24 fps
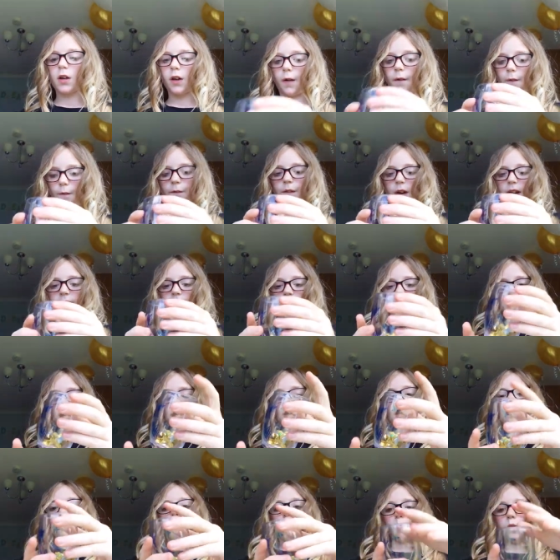
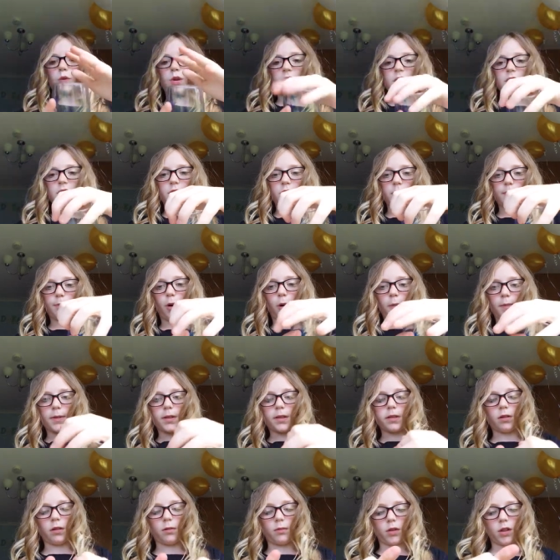confetti, just pops
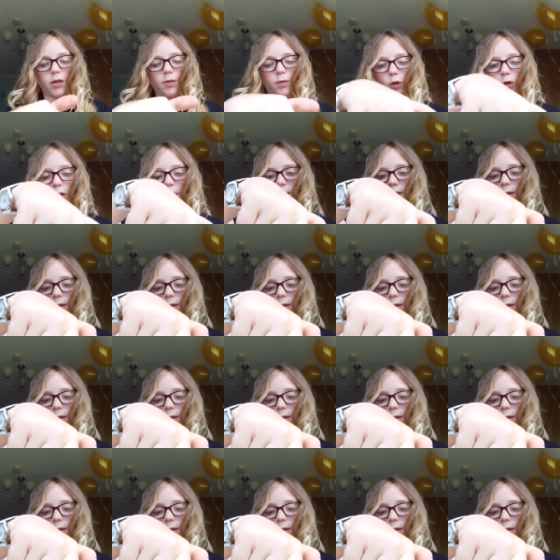so much more